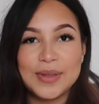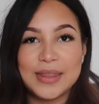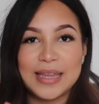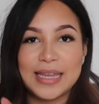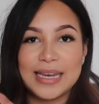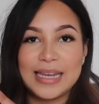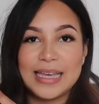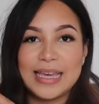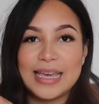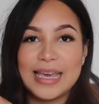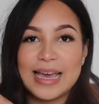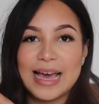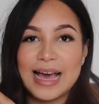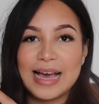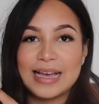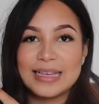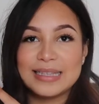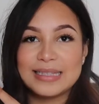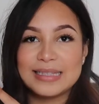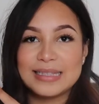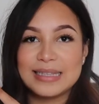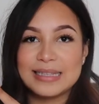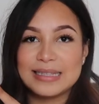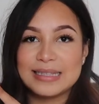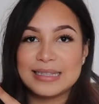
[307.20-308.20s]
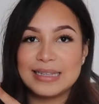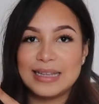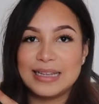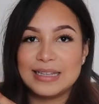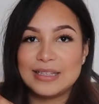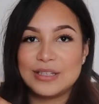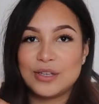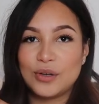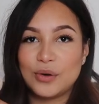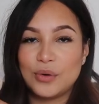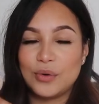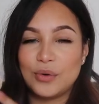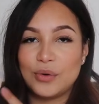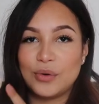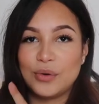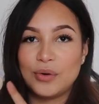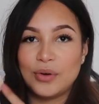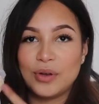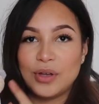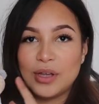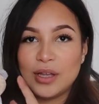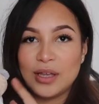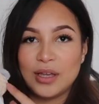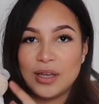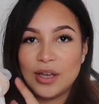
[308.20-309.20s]
And then he has this little
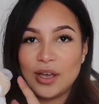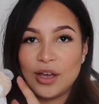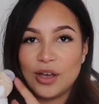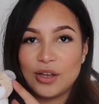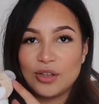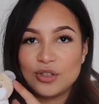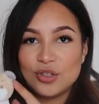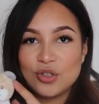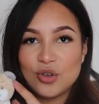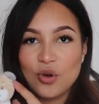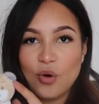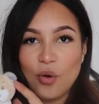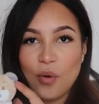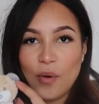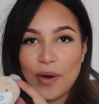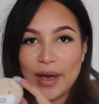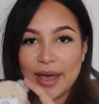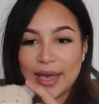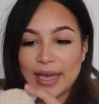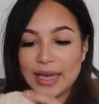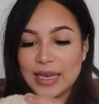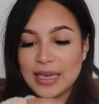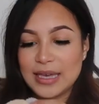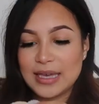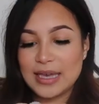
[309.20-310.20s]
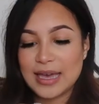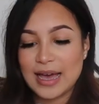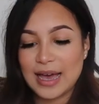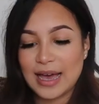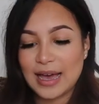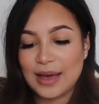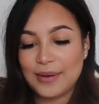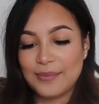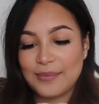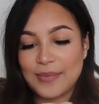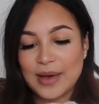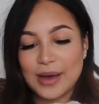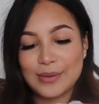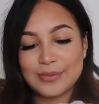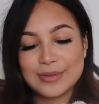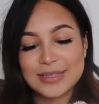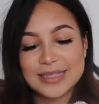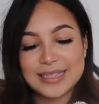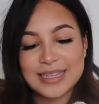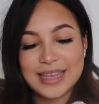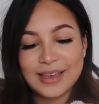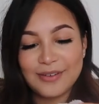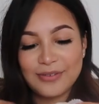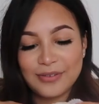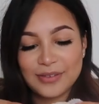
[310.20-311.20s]
toy. I
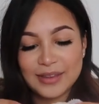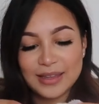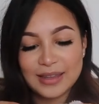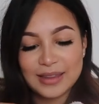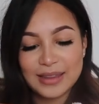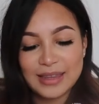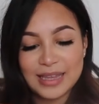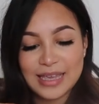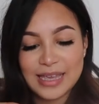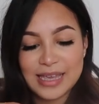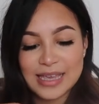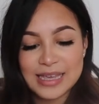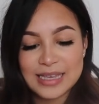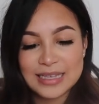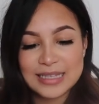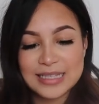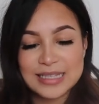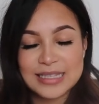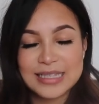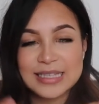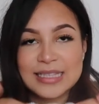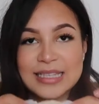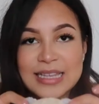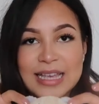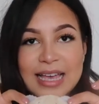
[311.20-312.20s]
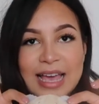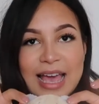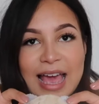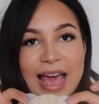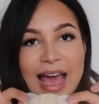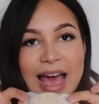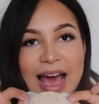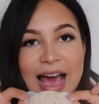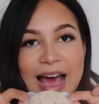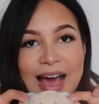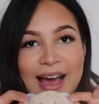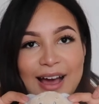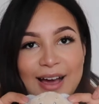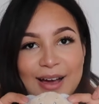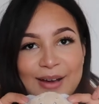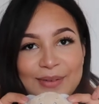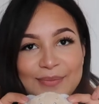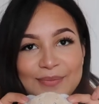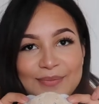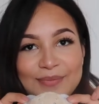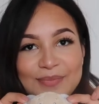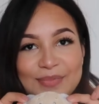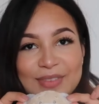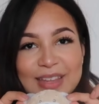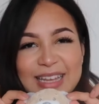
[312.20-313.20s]
was gifted this.
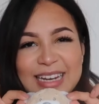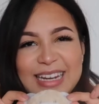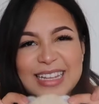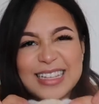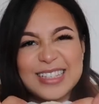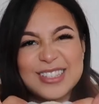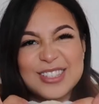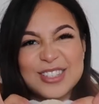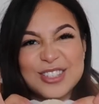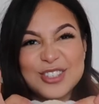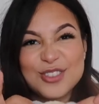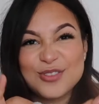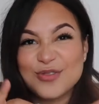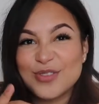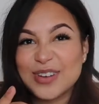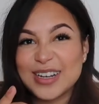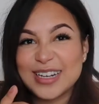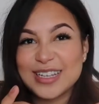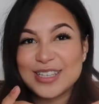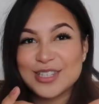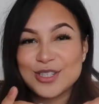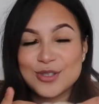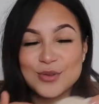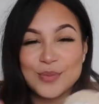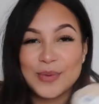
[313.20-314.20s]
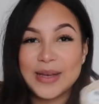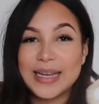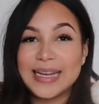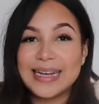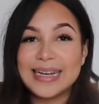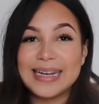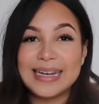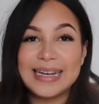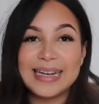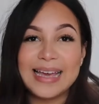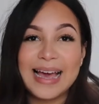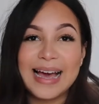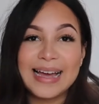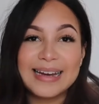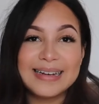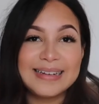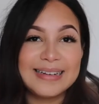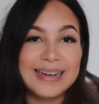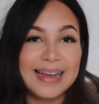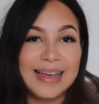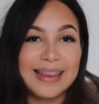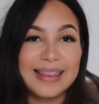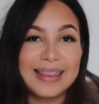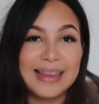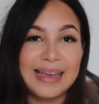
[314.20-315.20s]
And it's just really sweet. Lily had
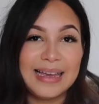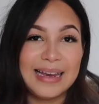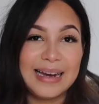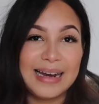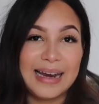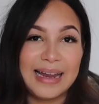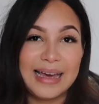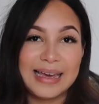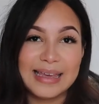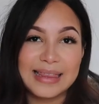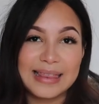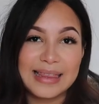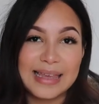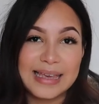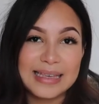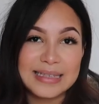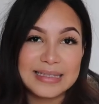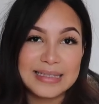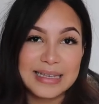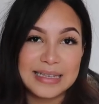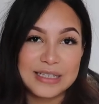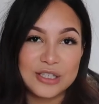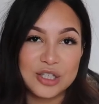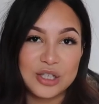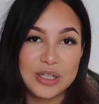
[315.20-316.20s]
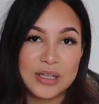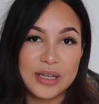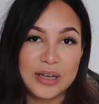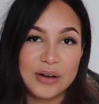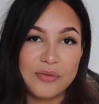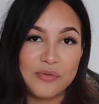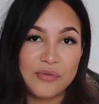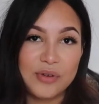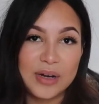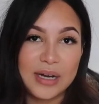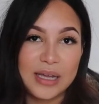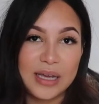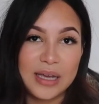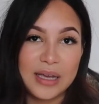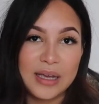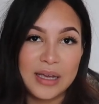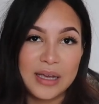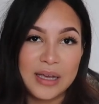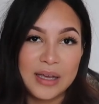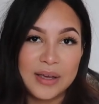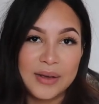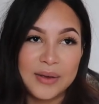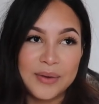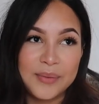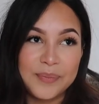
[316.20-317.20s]
nothing like this. Like
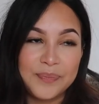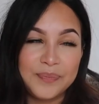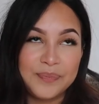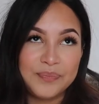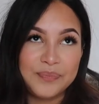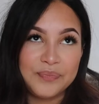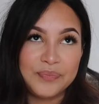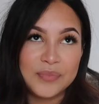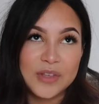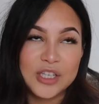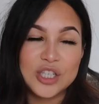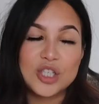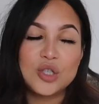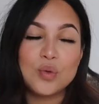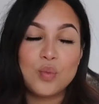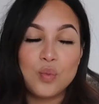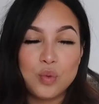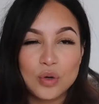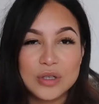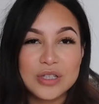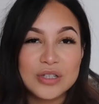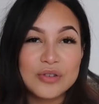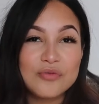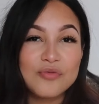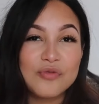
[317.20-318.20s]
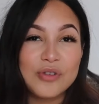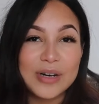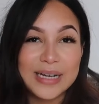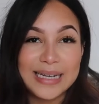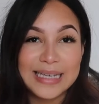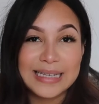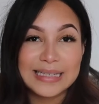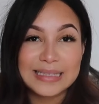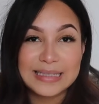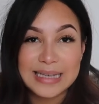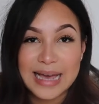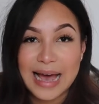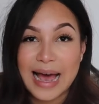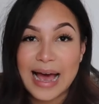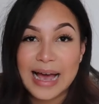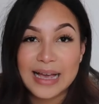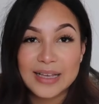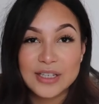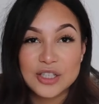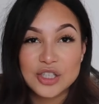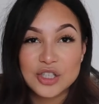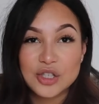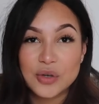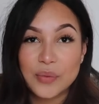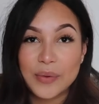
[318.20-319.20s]
she wasn't really
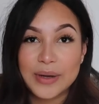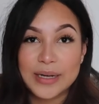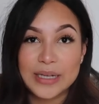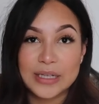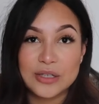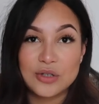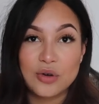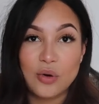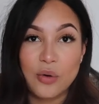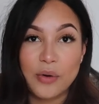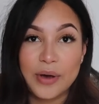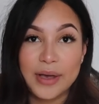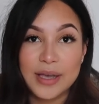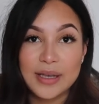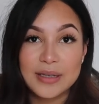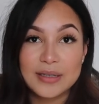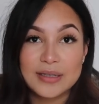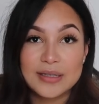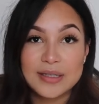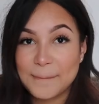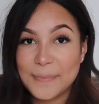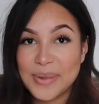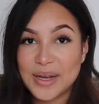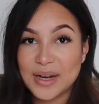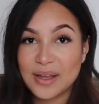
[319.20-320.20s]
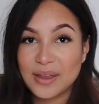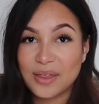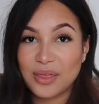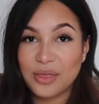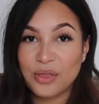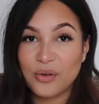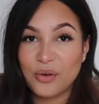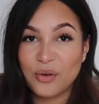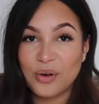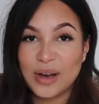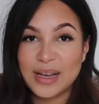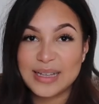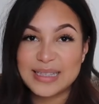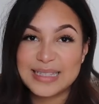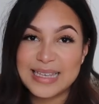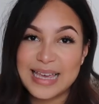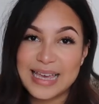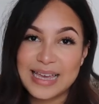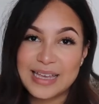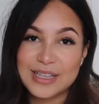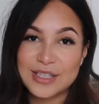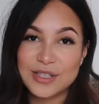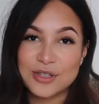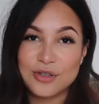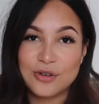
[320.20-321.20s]
attached to any toys. But I thought I'd
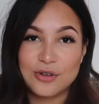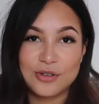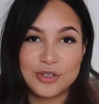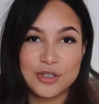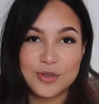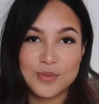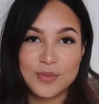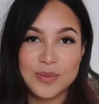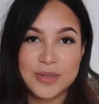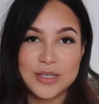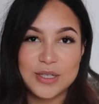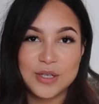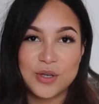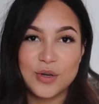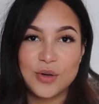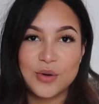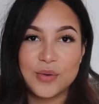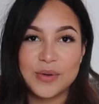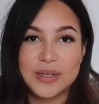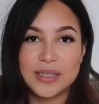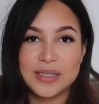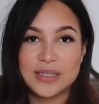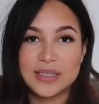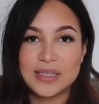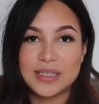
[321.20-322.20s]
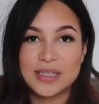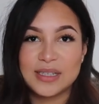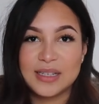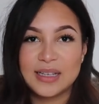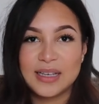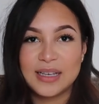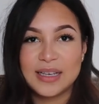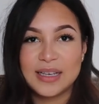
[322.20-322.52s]
take it to the hospital and